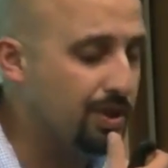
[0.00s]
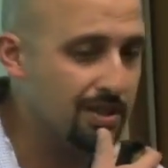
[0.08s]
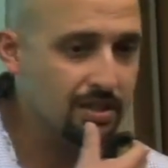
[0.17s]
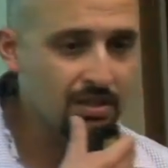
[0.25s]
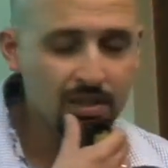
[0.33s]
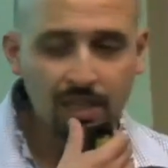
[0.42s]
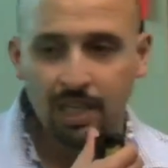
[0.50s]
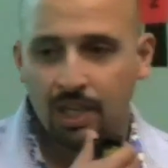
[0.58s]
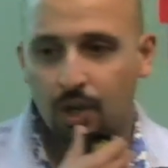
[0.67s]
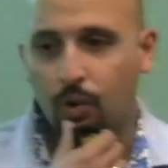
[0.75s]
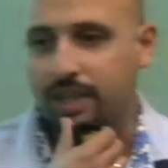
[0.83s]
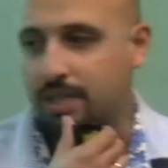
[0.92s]
which is
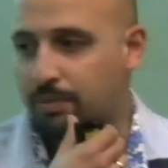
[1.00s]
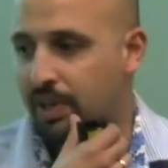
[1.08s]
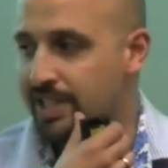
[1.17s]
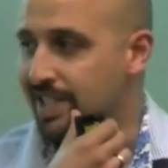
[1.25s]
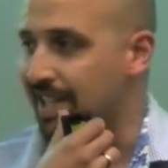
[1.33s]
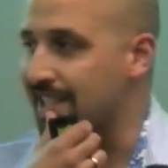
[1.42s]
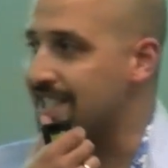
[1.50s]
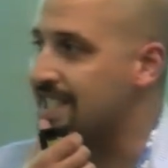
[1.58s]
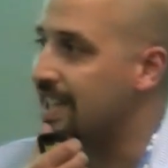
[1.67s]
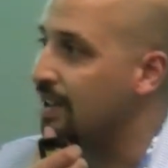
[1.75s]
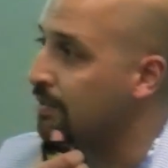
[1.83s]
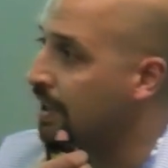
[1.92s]
quite depressing in
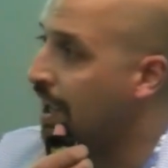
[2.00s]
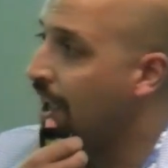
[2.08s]
itself.